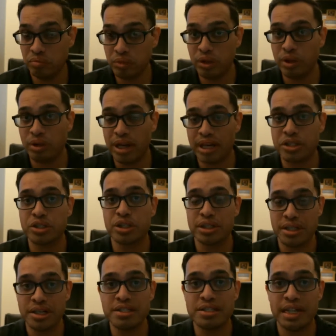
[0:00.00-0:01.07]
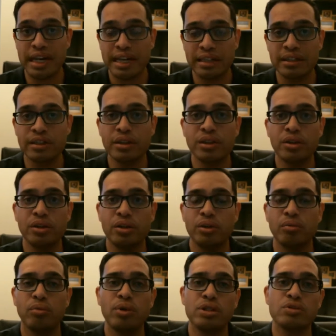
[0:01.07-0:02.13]
actually does that.
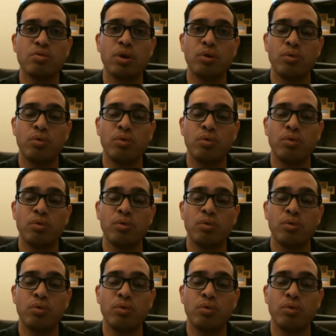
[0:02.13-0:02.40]
What's one